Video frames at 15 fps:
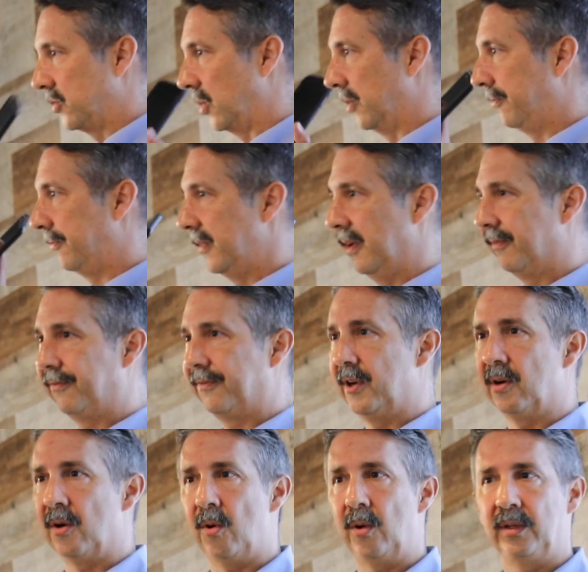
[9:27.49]
So if, if
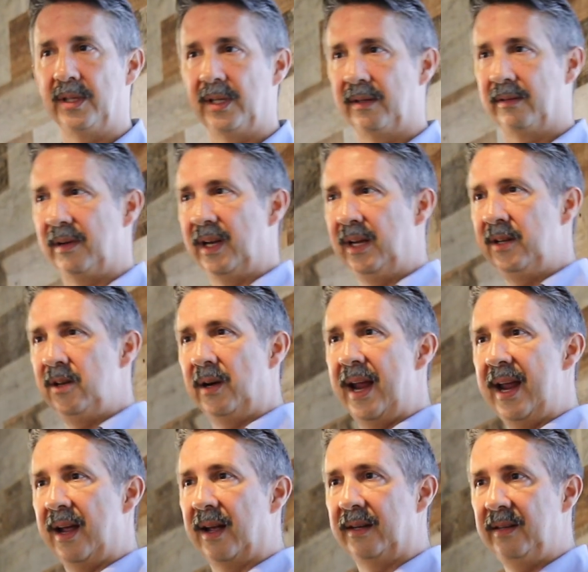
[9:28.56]
you're holding in your
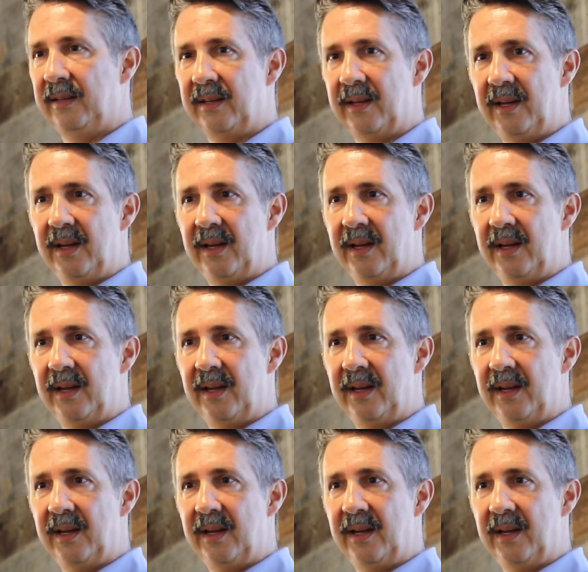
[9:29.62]
hand,